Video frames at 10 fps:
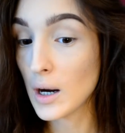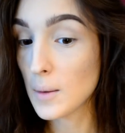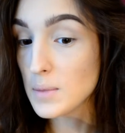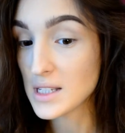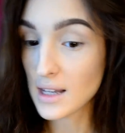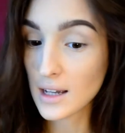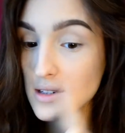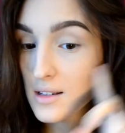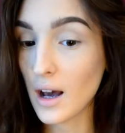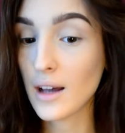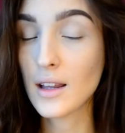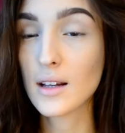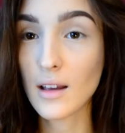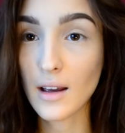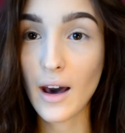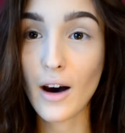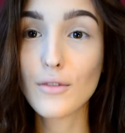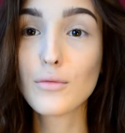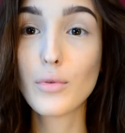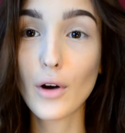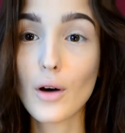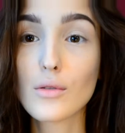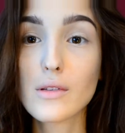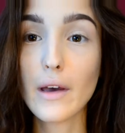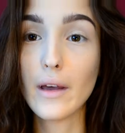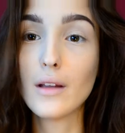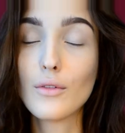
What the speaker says: Besides highlight, I have brows and